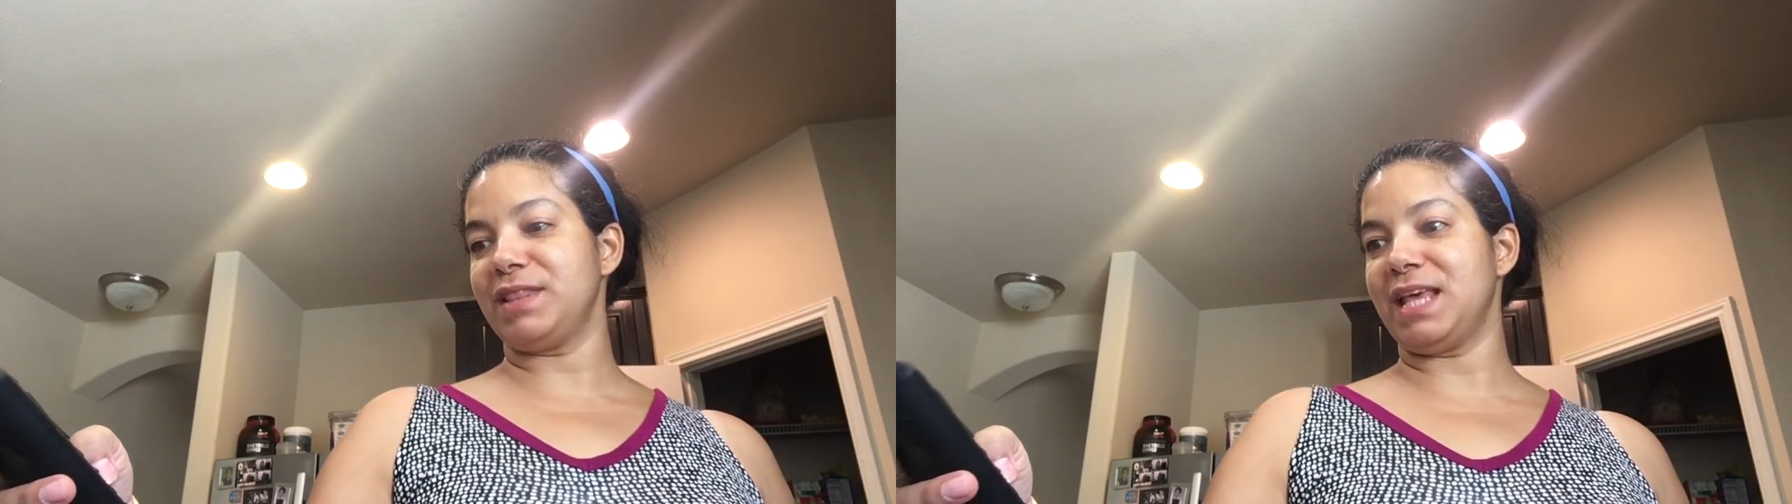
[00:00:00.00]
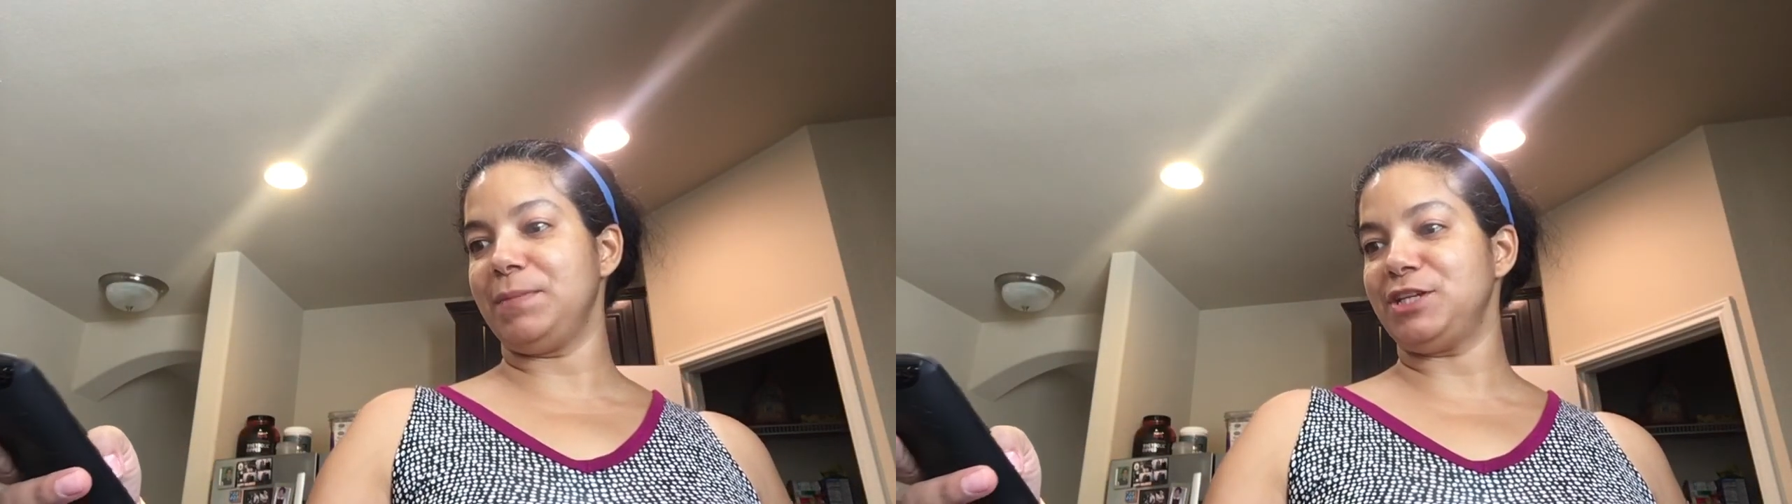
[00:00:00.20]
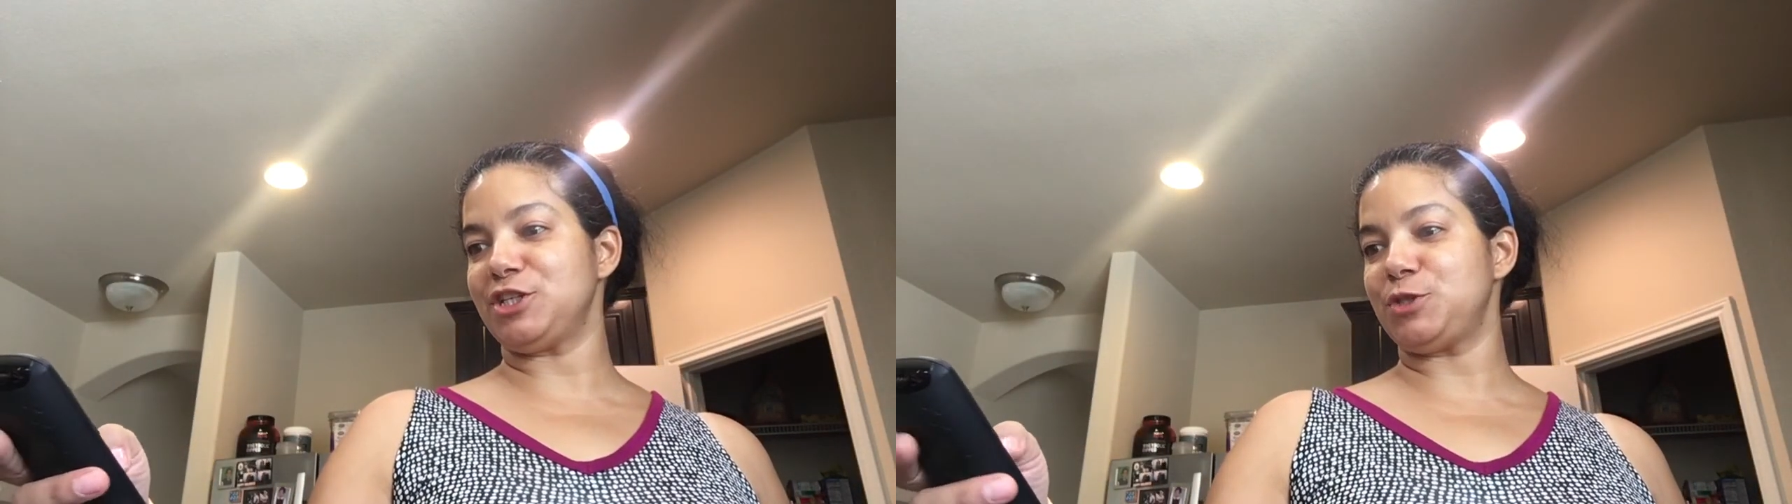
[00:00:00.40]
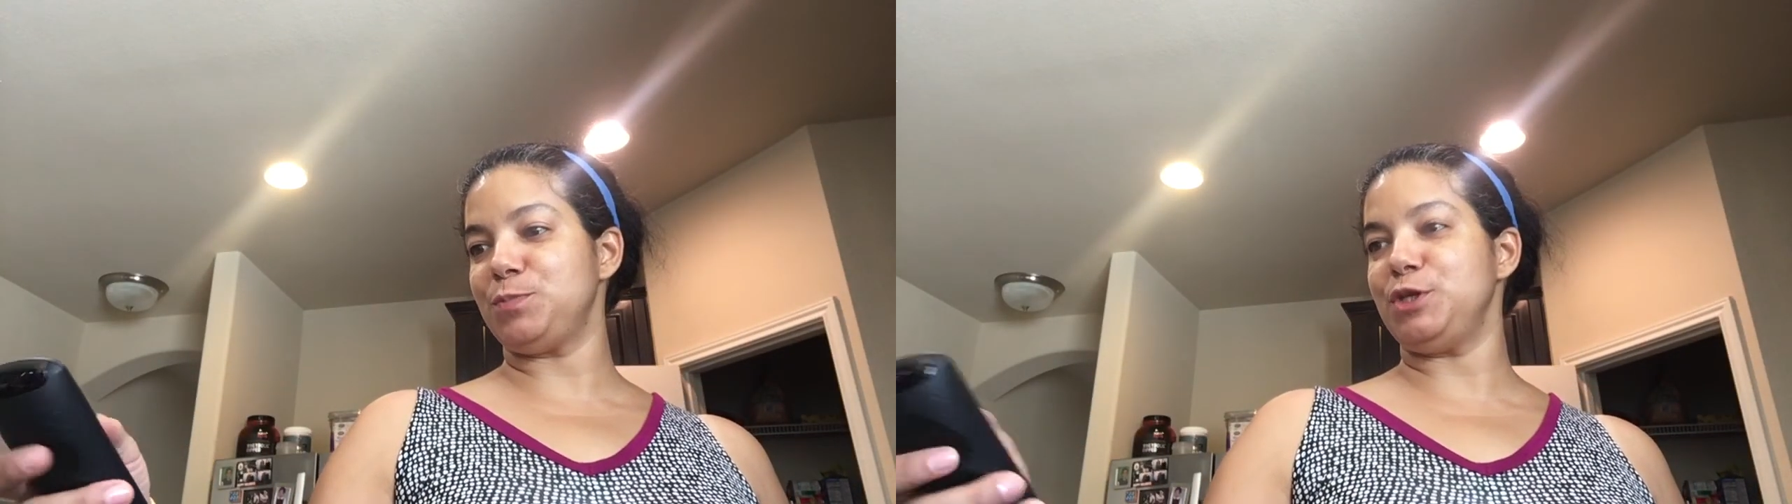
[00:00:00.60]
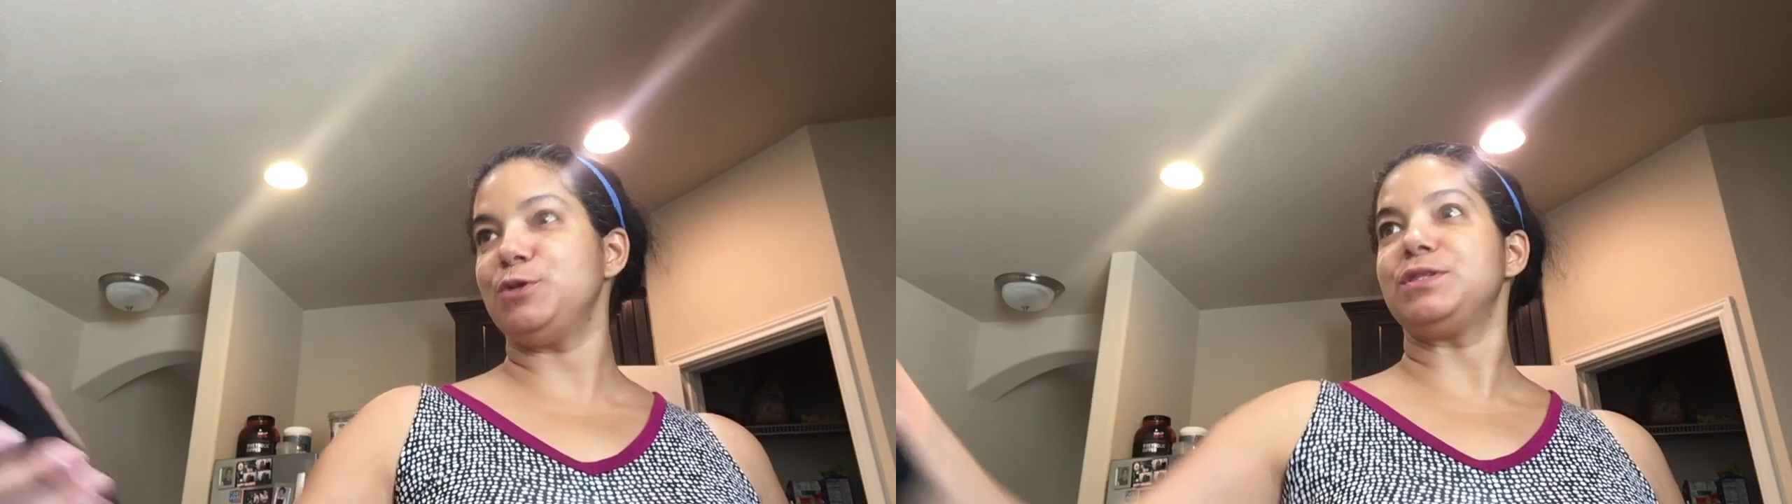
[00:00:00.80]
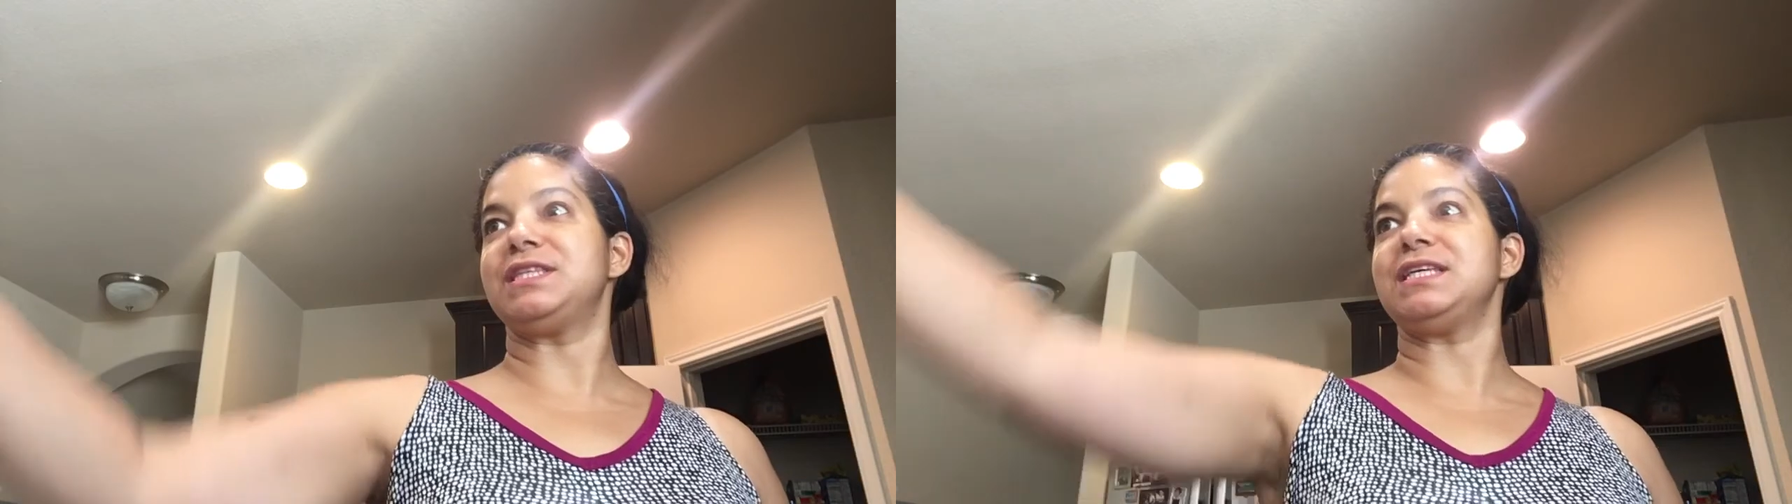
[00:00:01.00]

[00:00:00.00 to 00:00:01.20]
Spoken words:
Let me just mute